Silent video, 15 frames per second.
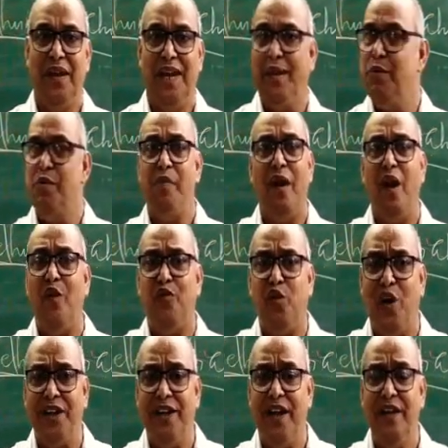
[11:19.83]
removal of
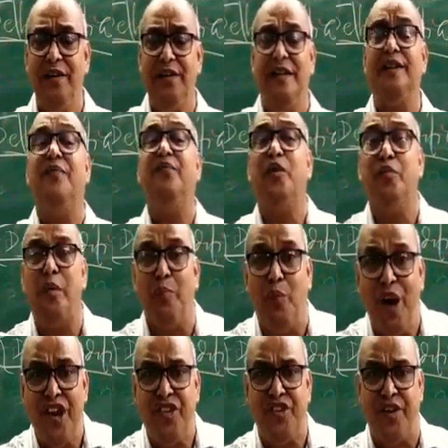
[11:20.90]
water in the form of
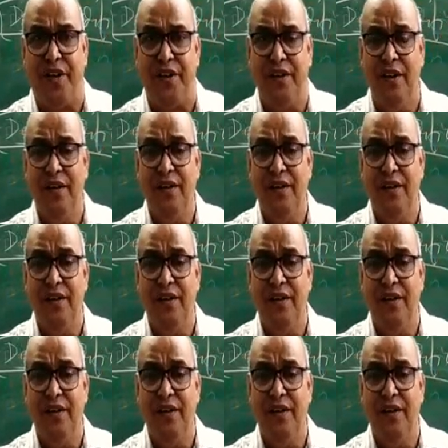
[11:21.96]
moisture,